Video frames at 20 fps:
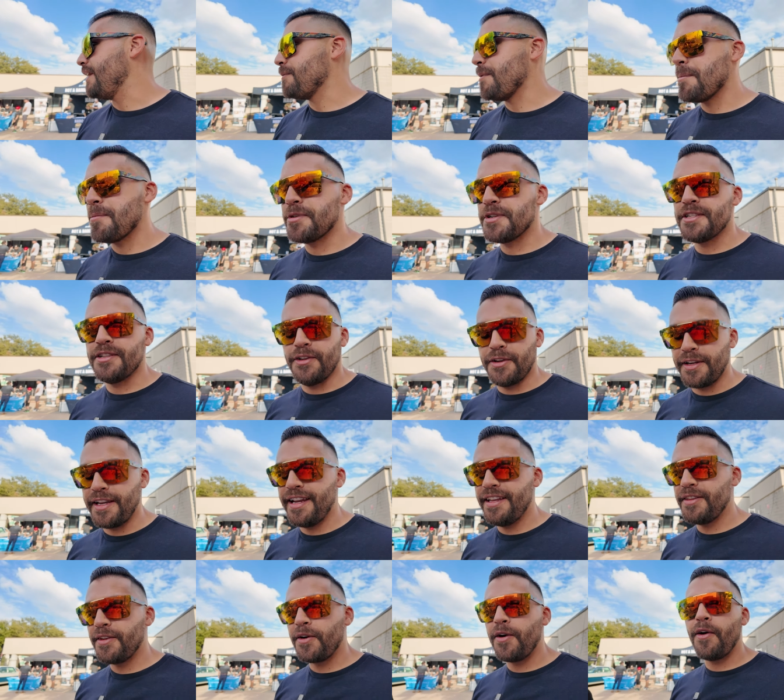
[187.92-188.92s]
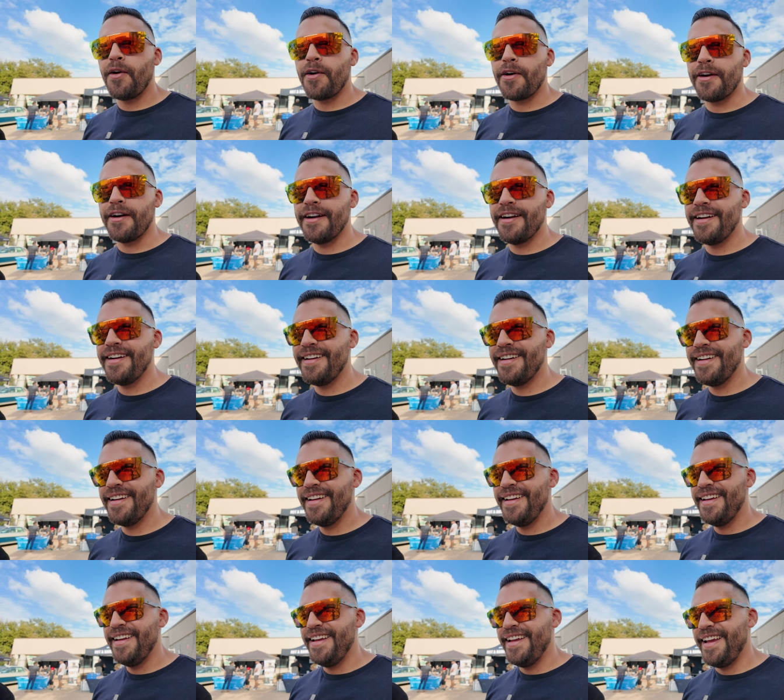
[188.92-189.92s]
I remember looking at the car,
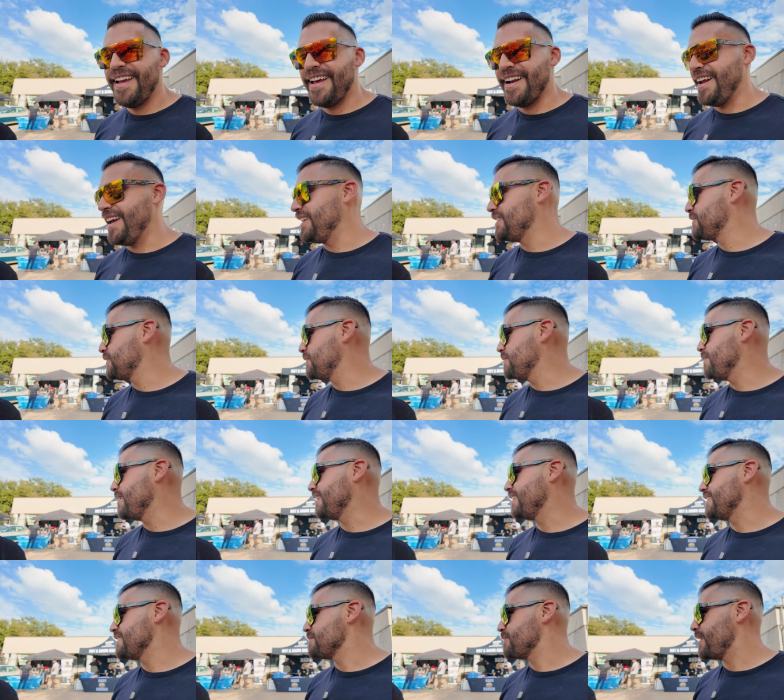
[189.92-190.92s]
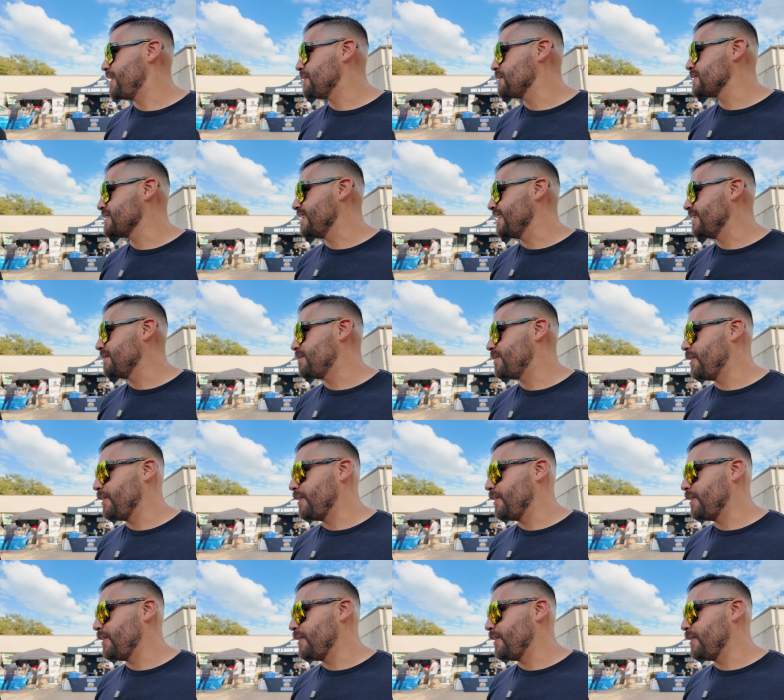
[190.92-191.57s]
and I hate to admit this, but I was like,